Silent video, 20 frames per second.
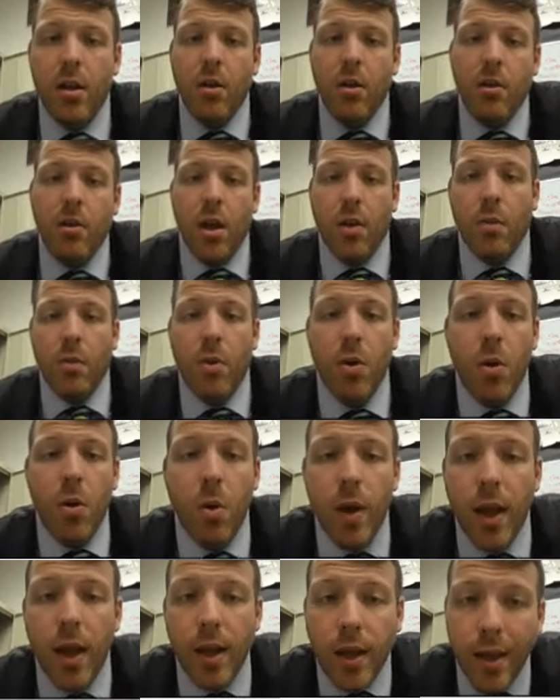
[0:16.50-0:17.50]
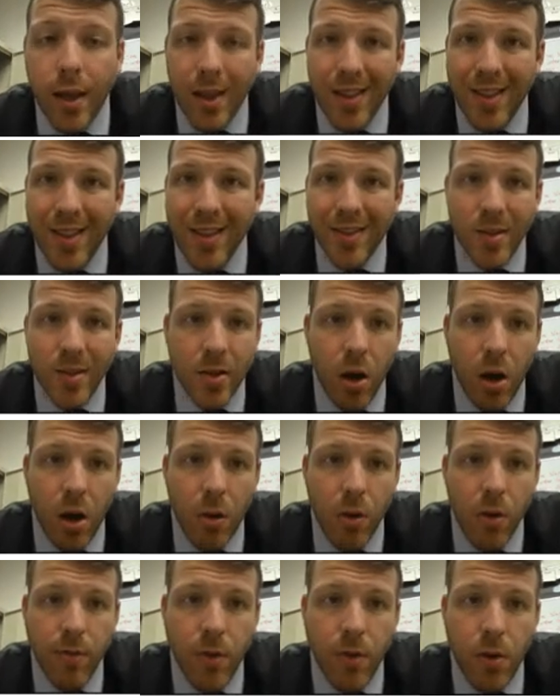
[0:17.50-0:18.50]
Okay, real quick, this is all
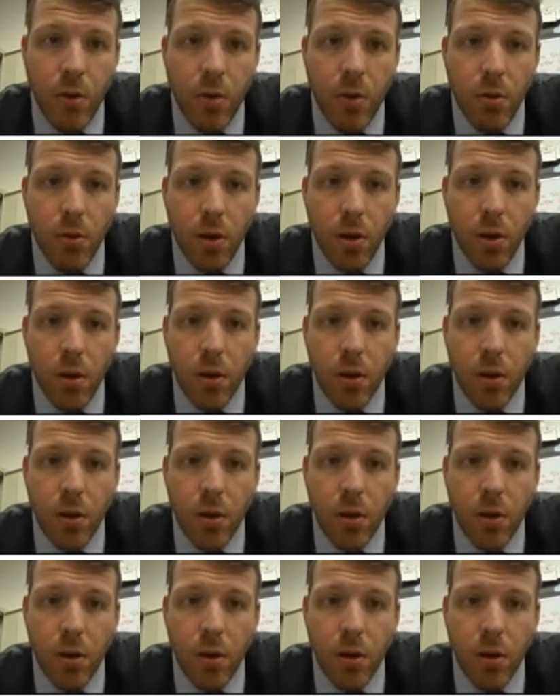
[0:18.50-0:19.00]
review.